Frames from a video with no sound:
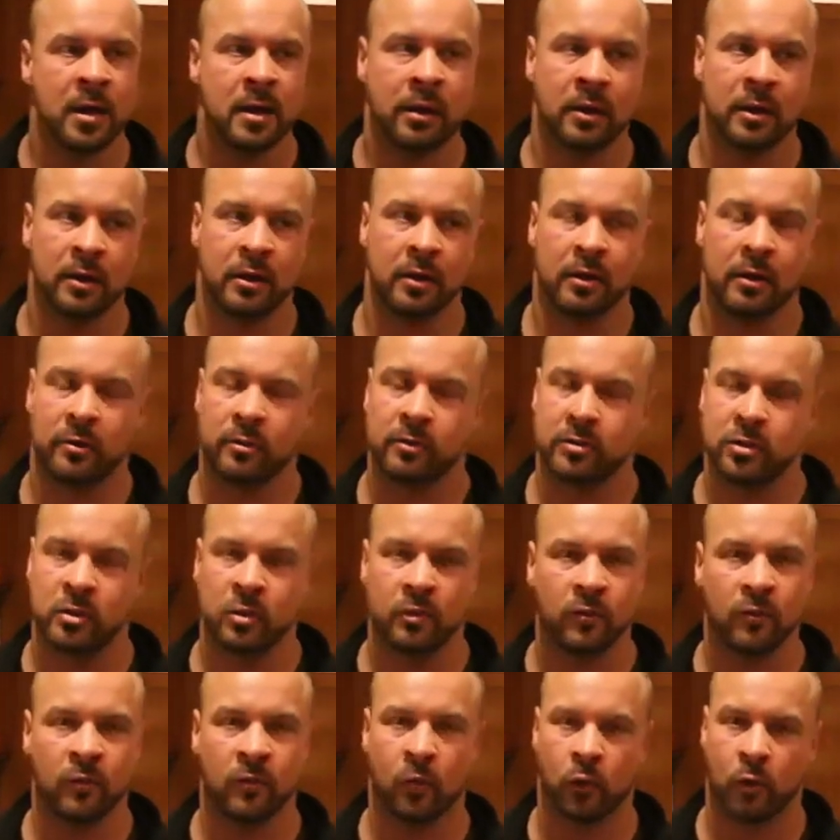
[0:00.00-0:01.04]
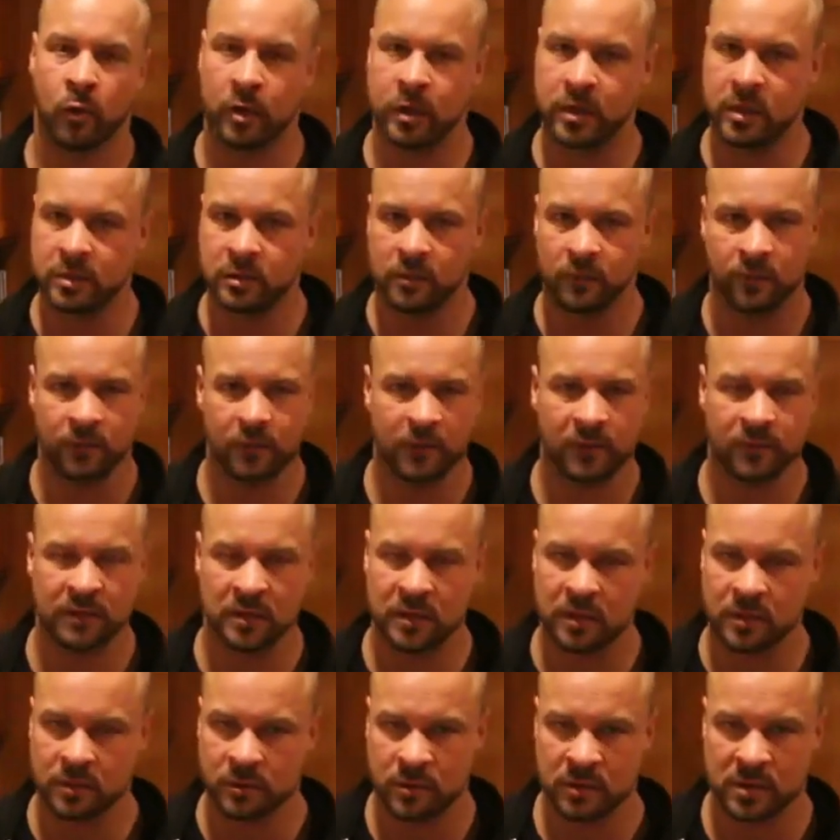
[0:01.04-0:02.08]
you know, 240, 250,
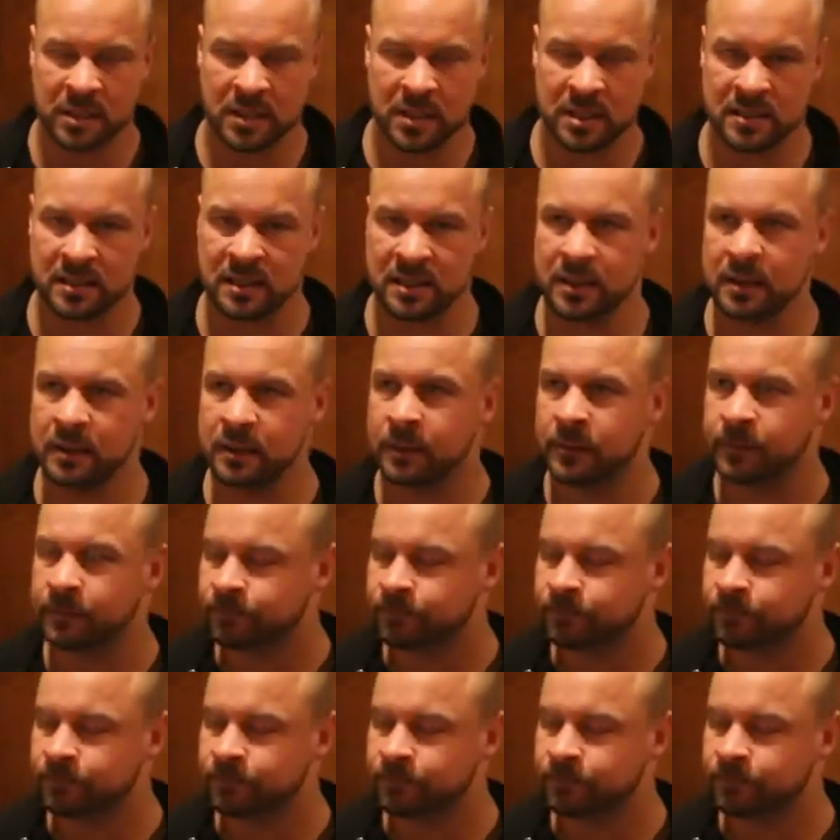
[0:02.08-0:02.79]
260,